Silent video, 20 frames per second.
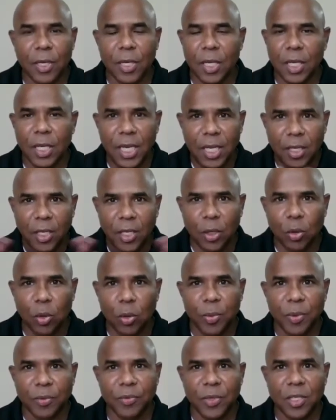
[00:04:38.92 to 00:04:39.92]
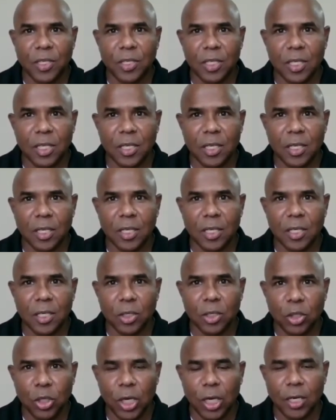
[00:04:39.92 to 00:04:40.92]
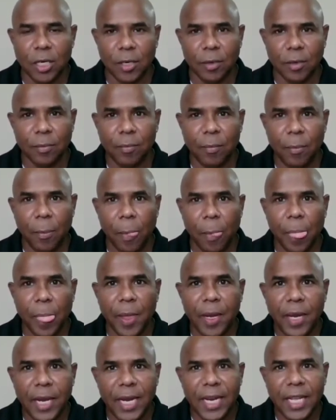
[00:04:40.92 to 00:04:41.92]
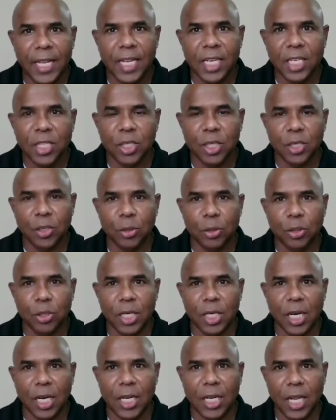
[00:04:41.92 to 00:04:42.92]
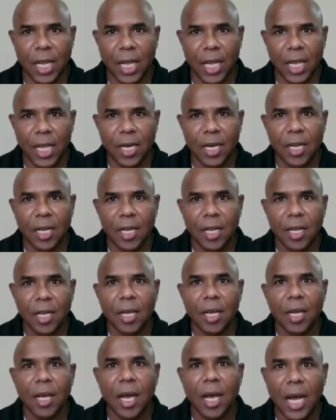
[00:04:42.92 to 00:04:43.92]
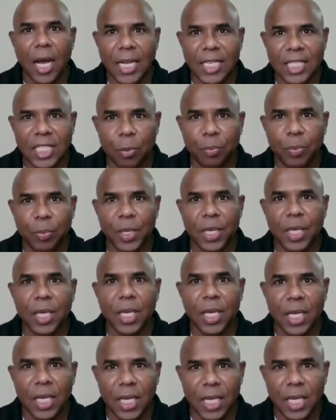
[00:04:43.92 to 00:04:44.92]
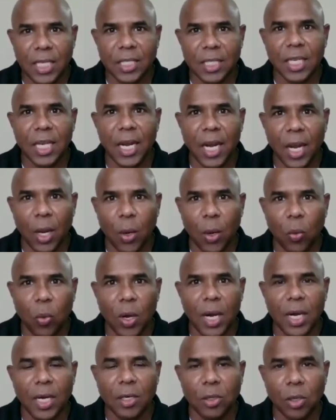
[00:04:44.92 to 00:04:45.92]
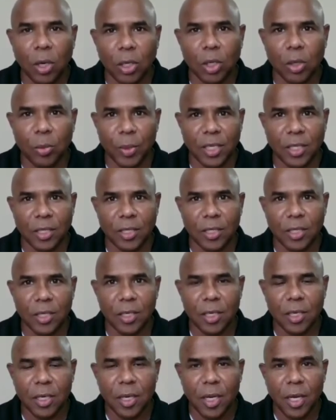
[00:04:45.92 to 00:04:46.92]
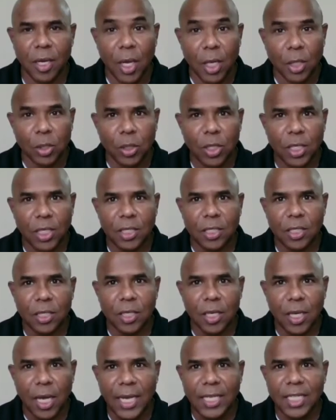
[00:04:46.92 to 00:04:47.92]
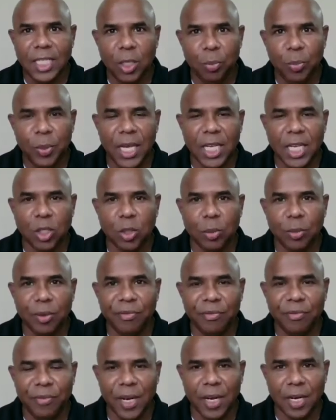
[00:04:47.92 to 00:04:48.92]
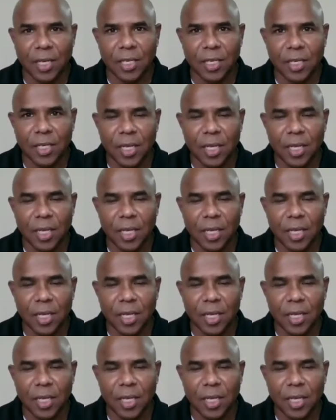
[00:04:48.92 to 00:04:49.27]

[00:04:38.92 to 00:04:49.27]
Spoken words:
either group of these children needing institutional care, ICP is a required document. So this ICP has to be filled